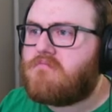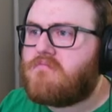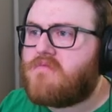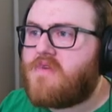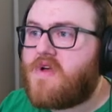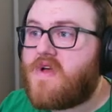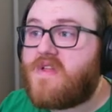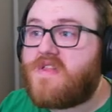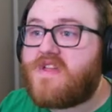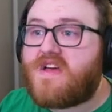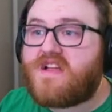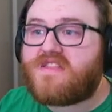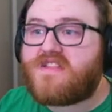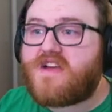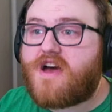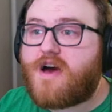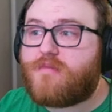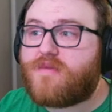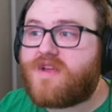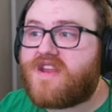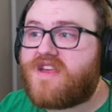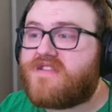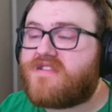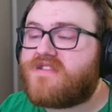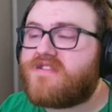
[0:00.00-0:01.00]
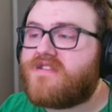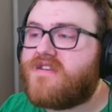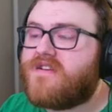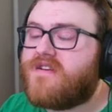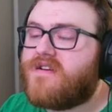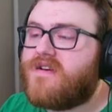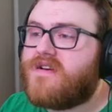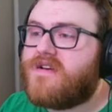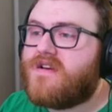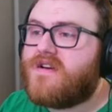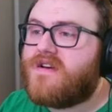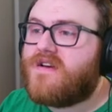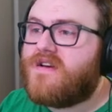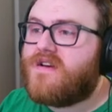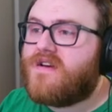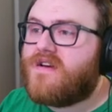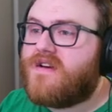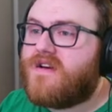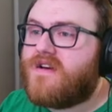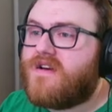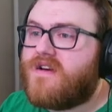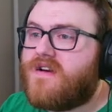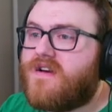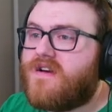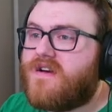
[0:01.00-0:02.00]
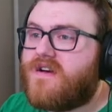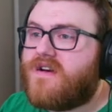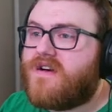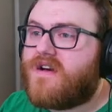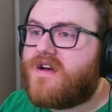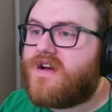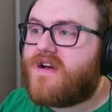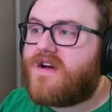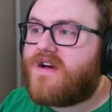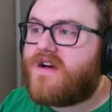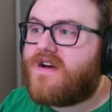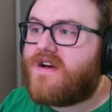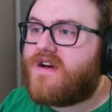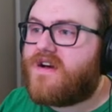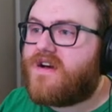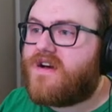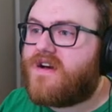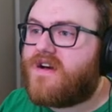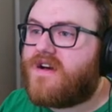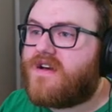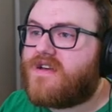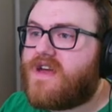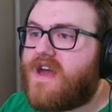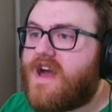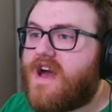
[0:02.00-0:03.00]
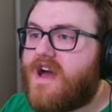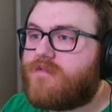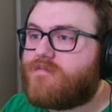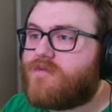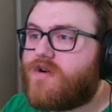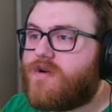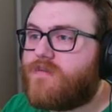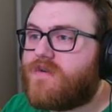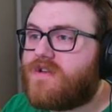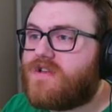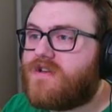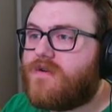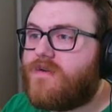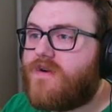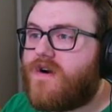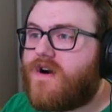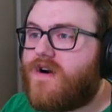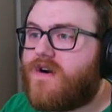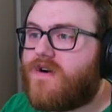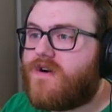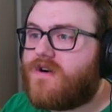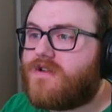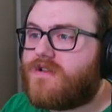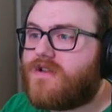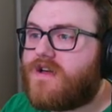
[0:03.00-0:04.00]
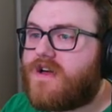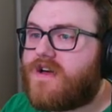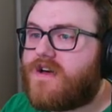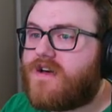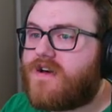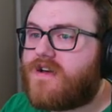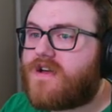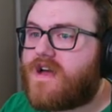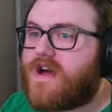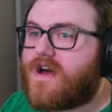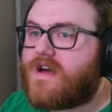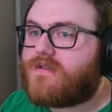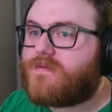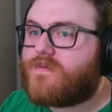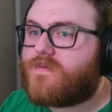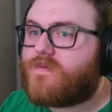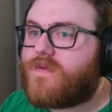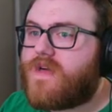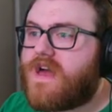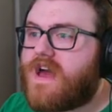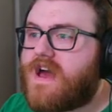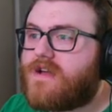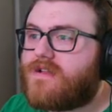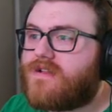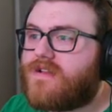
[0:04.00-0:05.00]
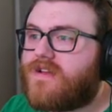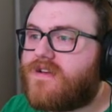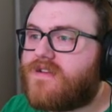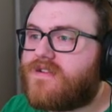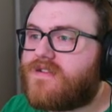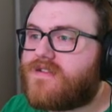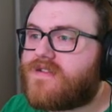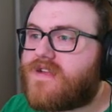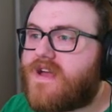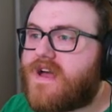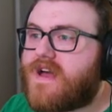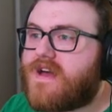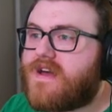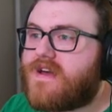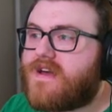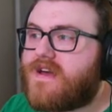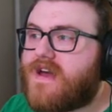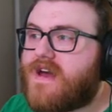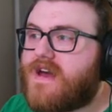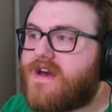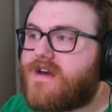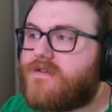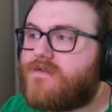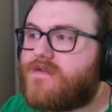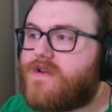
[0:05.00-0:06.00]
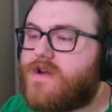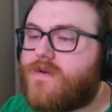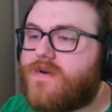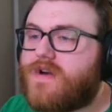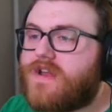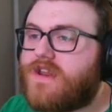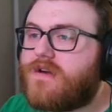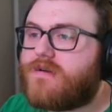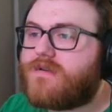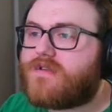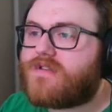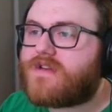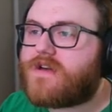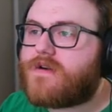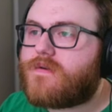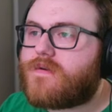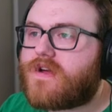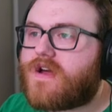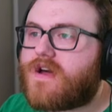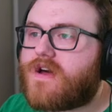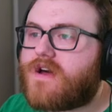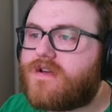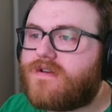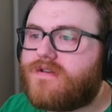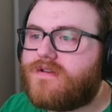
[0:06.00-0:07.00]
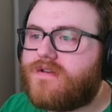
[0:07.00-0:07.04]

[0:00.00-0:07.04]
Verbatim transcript: That's ominous. Uh, yeah, I'm hoping you all uh, got that, because I have no idea what's going on.